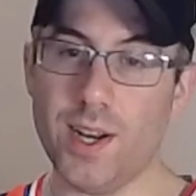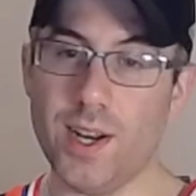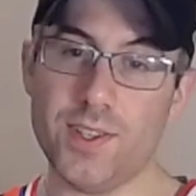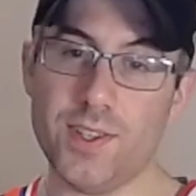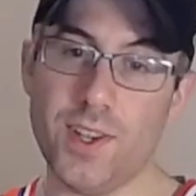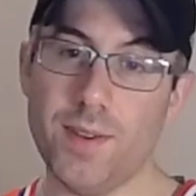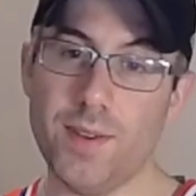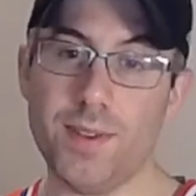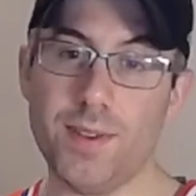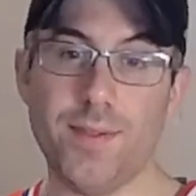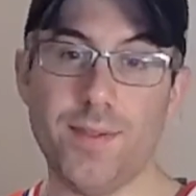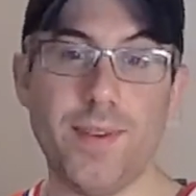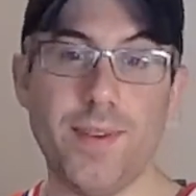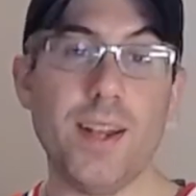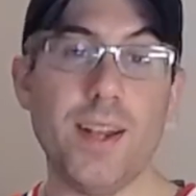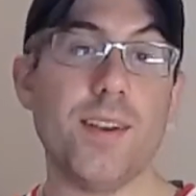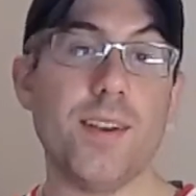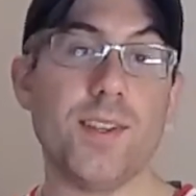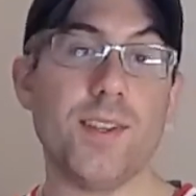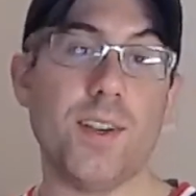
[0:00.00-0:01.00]
to see if
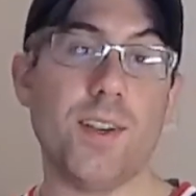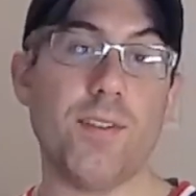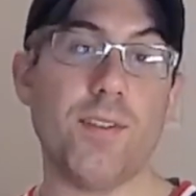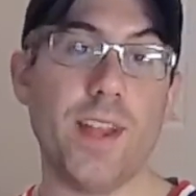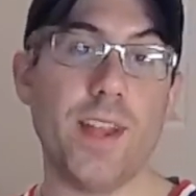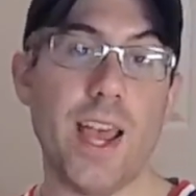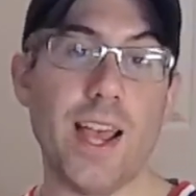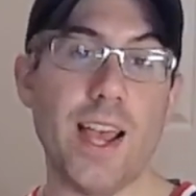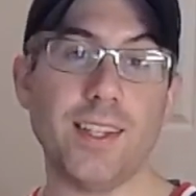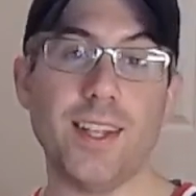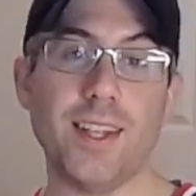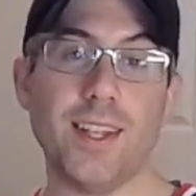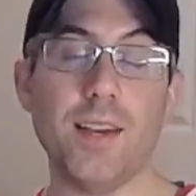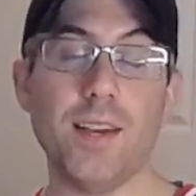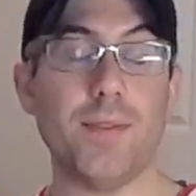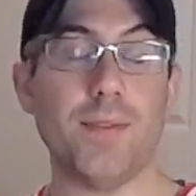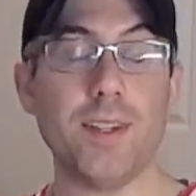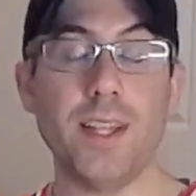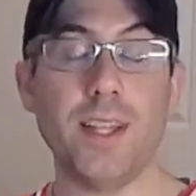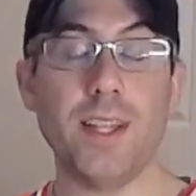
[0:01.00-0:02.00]
defenders are reacting
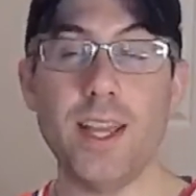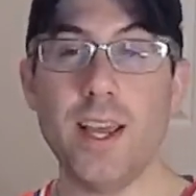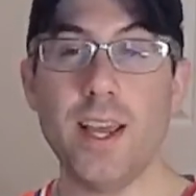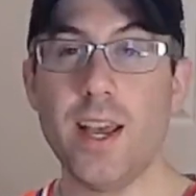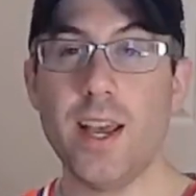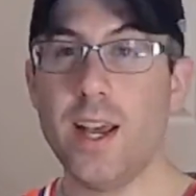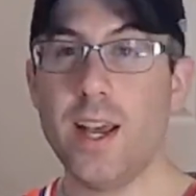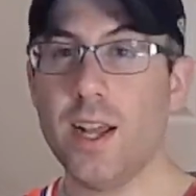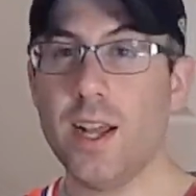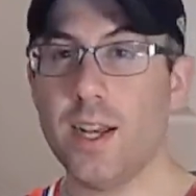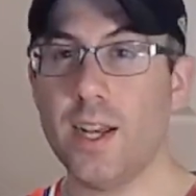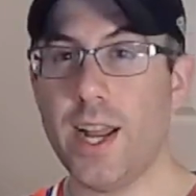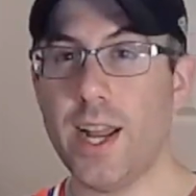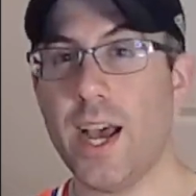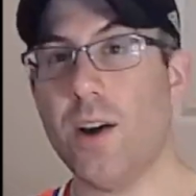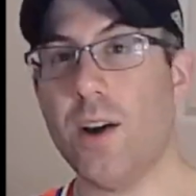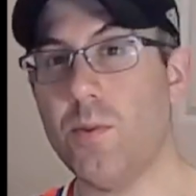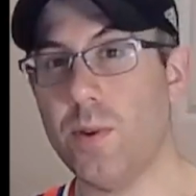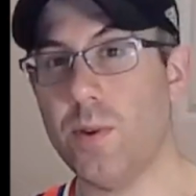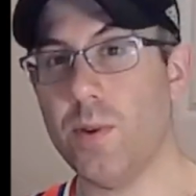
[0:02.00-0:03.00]
differently,
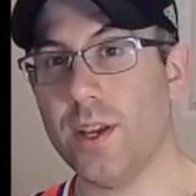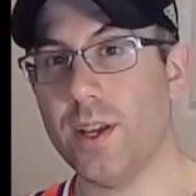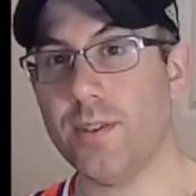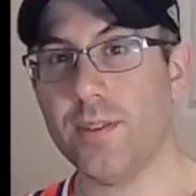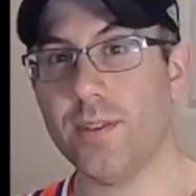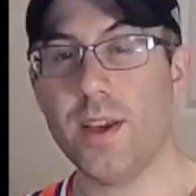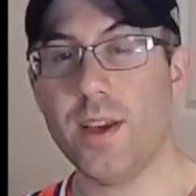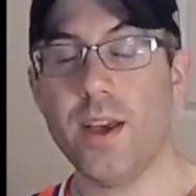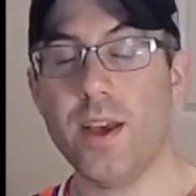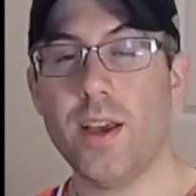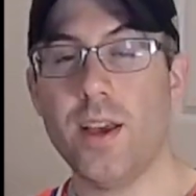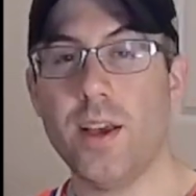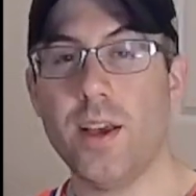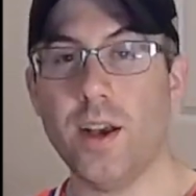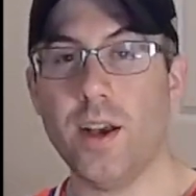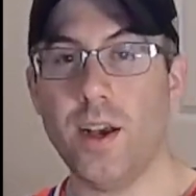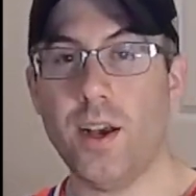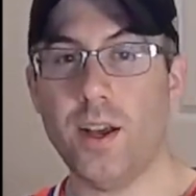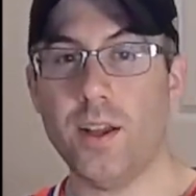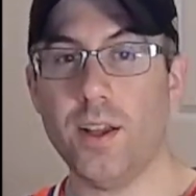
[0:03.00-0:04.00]
now with
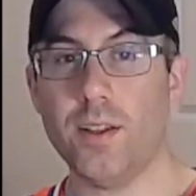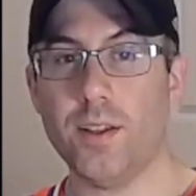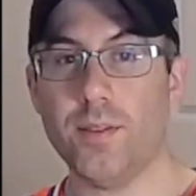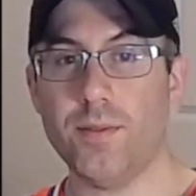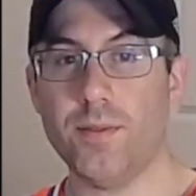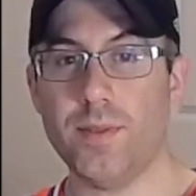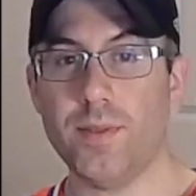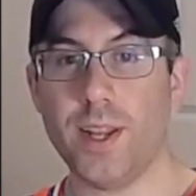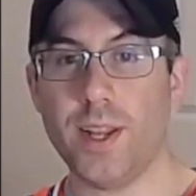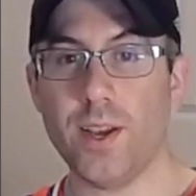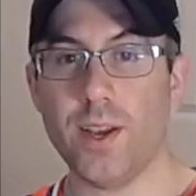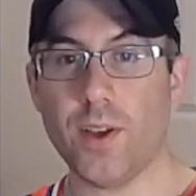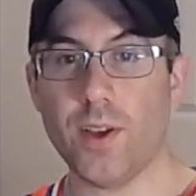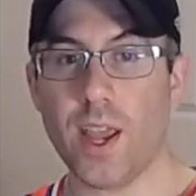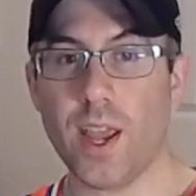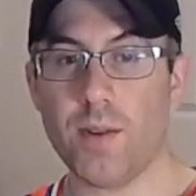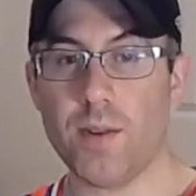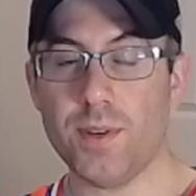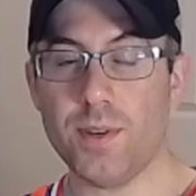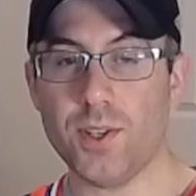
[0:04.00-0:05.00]
video
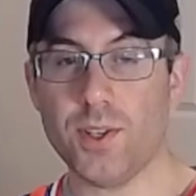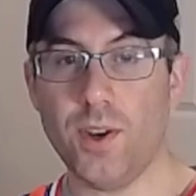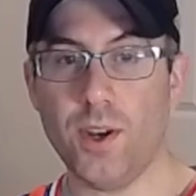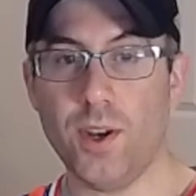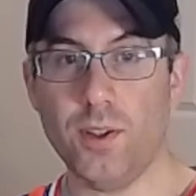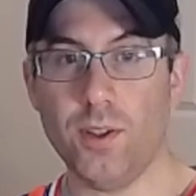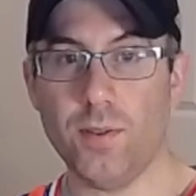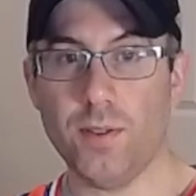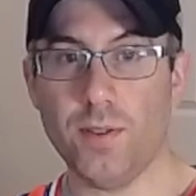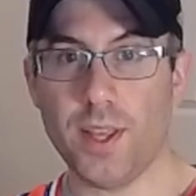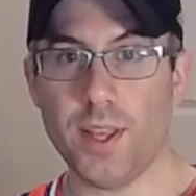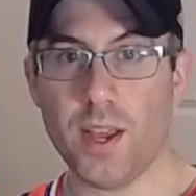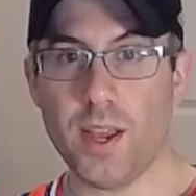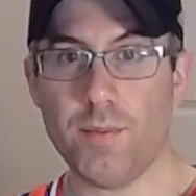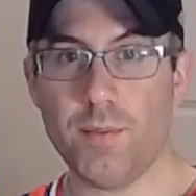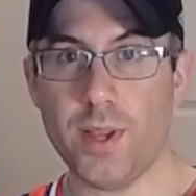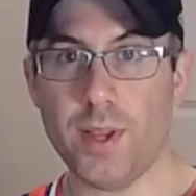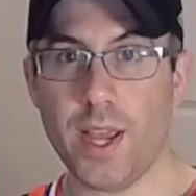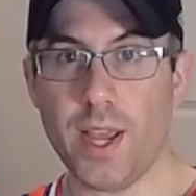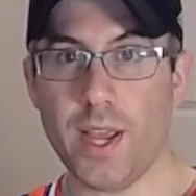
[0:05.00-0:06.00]
cameras all over the
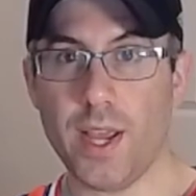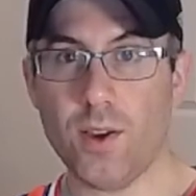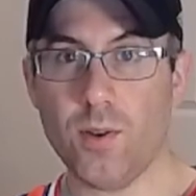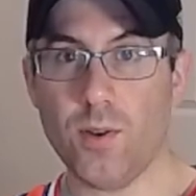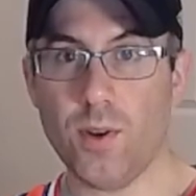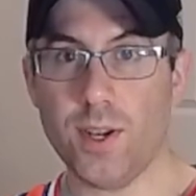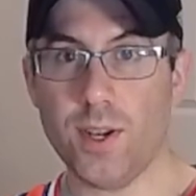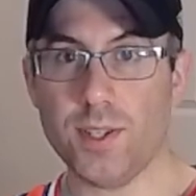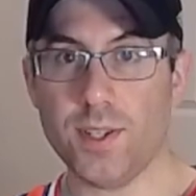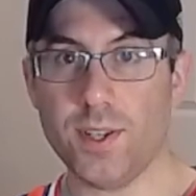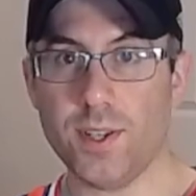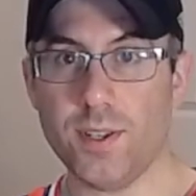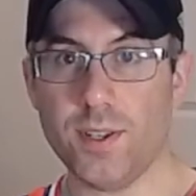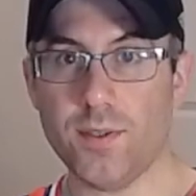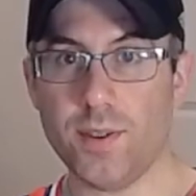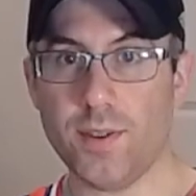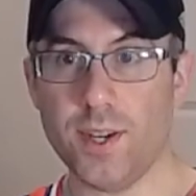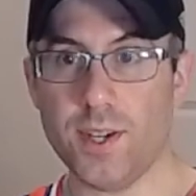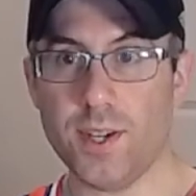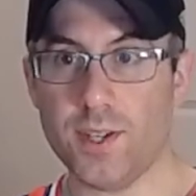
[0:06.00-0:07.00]
NBA courts and
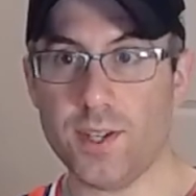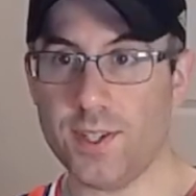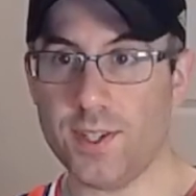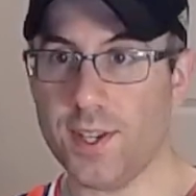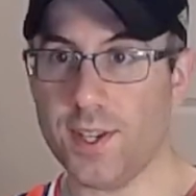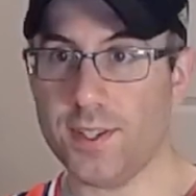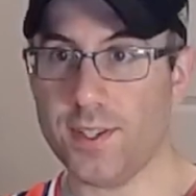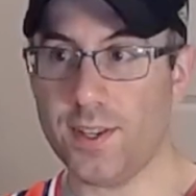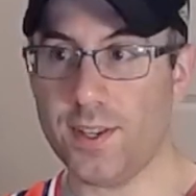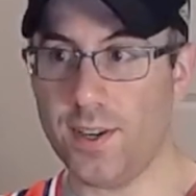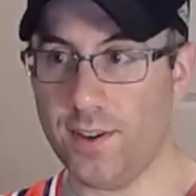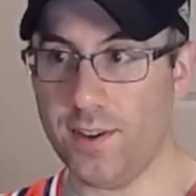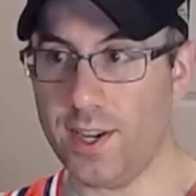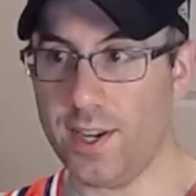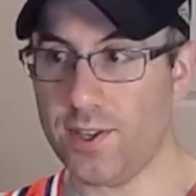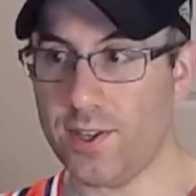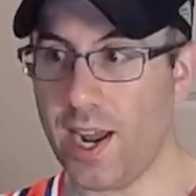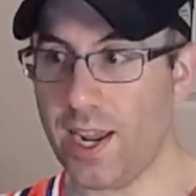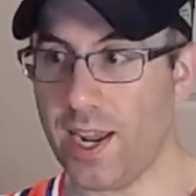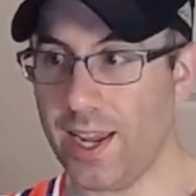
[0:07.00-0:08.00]
360-degree
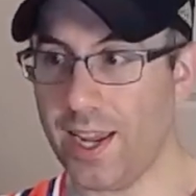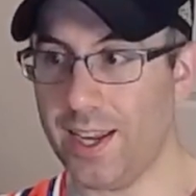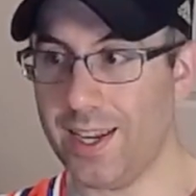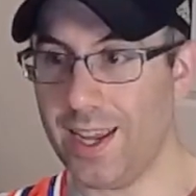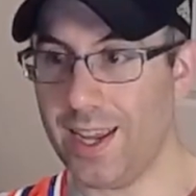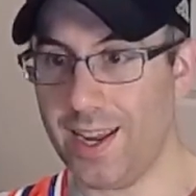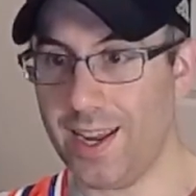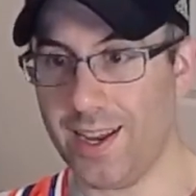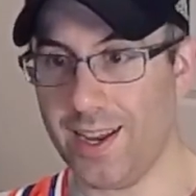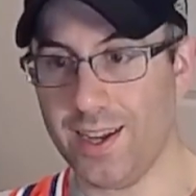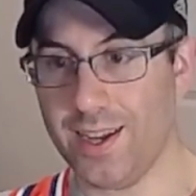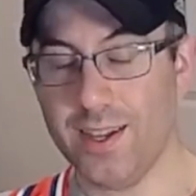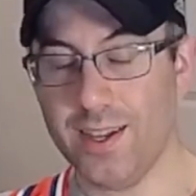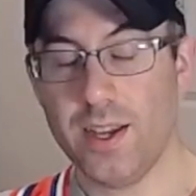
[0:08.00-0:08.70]
tracking data,